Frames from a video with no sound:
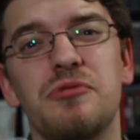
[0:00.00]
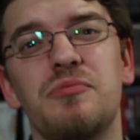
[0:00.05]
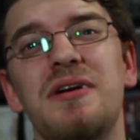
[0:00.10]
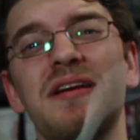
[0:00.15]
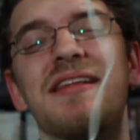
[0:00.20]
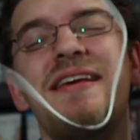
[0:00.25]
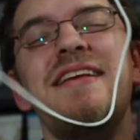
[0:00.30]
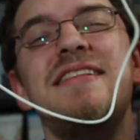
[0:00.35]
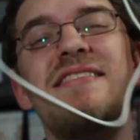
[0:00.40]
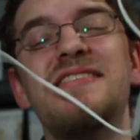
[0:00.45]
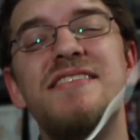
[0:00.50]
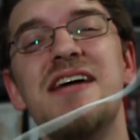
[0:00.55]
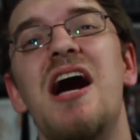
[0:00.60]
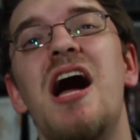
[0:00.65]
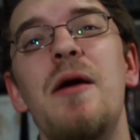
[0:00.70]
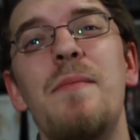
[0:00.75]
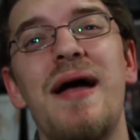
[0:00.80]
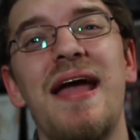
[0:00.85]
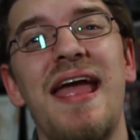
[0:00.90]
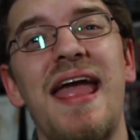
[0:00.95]
are really
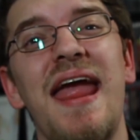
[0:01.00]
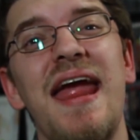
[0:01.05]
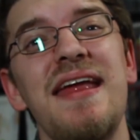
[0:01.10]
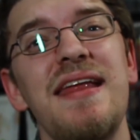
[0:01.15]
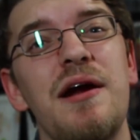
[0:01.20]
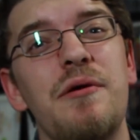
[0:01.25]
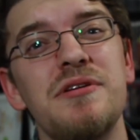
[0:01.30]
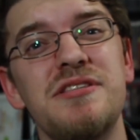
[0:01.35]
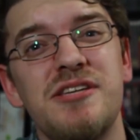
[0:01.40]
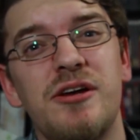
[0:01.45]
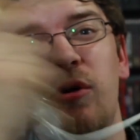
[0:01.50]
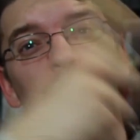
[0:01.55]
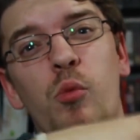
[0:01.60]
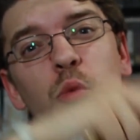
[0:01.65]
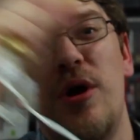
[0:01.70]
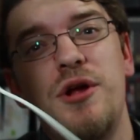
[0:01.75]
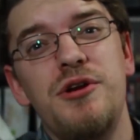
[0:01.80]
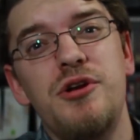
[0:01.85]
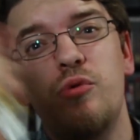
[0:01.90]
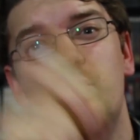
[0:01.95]
dumb. I hate how it's all
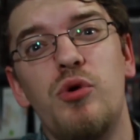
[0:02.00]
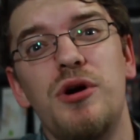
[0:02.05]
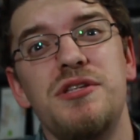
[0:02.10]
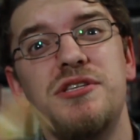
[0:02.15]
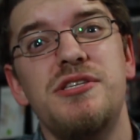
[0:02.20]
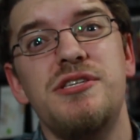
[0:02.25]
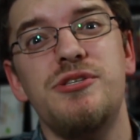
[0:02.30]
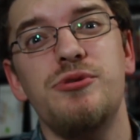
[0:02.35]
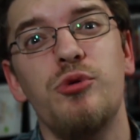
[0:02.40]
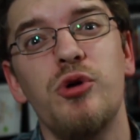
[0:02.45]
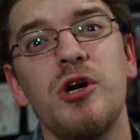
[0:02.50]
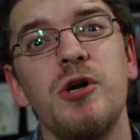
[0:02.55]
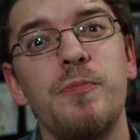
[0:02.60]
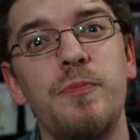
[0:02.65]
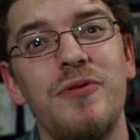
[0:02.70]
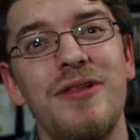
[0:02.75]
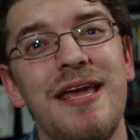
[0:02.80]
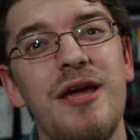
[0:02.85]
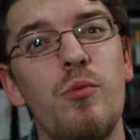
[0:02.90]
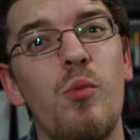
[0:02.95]
one-to-one sword
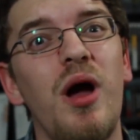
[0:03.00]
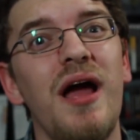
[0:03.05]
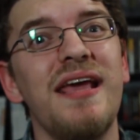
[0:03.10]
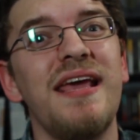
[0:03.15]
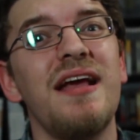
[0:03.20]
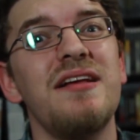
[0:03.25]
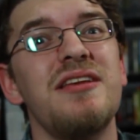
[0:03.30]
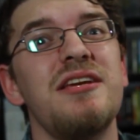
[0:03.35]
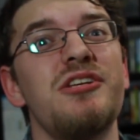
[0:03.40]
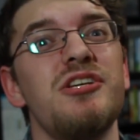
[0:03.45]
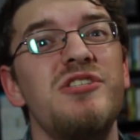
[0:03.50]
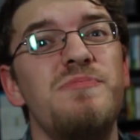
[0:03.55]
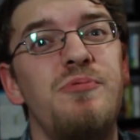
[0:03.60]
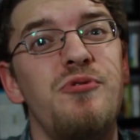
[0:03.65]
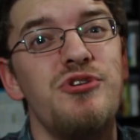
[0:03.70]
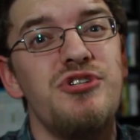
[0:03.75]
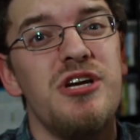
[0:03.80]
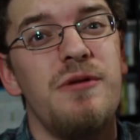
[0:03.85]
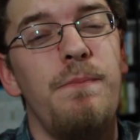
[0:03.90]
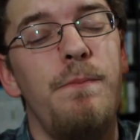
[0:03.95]
play. Why can't they just
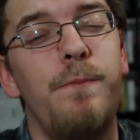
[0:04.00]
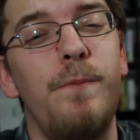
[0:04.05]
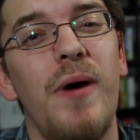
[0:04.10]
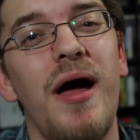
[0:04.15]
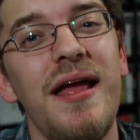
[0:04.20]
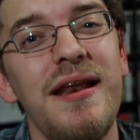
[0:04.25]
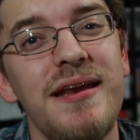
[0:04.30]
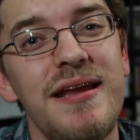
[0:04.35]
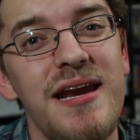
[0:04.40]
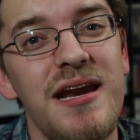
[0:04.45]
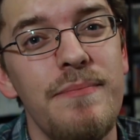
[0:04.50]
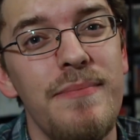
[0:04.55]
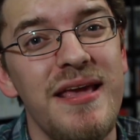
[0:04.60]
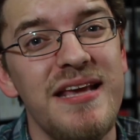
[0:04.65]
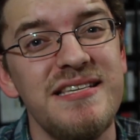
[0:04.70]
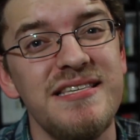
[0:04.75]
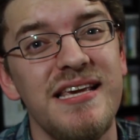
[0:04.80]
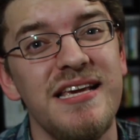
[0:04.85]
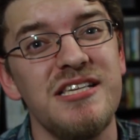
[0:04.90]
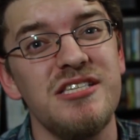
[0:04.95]
push a button and it
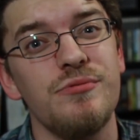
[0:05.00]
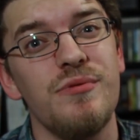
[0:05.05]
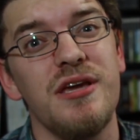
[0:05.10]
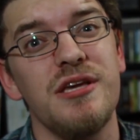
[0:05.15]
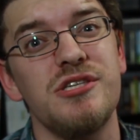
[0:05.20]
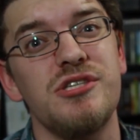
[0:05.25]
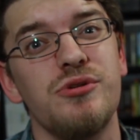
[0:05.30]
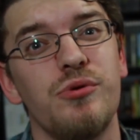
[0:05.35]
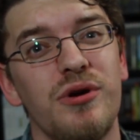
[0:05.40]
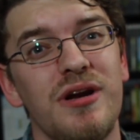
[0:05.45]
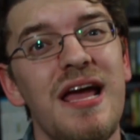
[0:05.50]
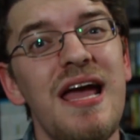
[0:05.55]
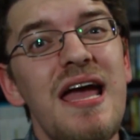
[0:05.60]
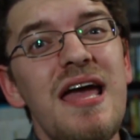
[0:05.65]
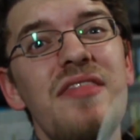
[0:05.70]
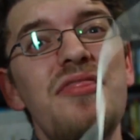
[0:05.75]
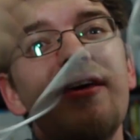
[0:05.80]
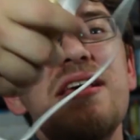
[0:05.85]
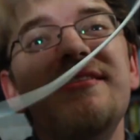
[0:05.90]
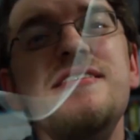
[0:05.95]
makes Link swing his sword?
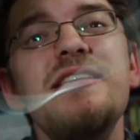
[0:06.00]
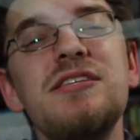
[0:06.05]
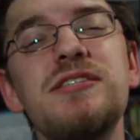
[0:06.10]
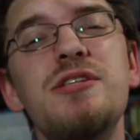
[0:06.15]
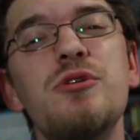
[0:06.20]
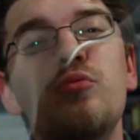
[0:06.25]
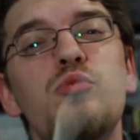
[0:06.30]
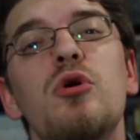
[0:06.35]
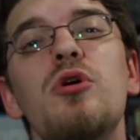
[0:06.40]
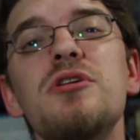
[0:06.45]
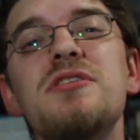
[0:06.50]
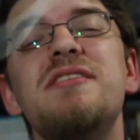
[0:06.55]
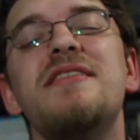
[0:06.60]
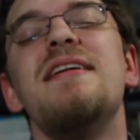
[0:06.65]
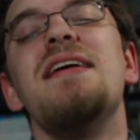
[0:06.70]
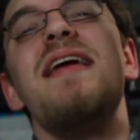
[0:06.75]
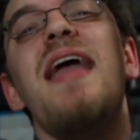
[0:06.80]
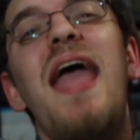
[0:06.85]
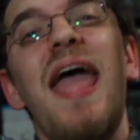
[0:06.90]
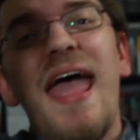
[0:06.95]
This is the worst thing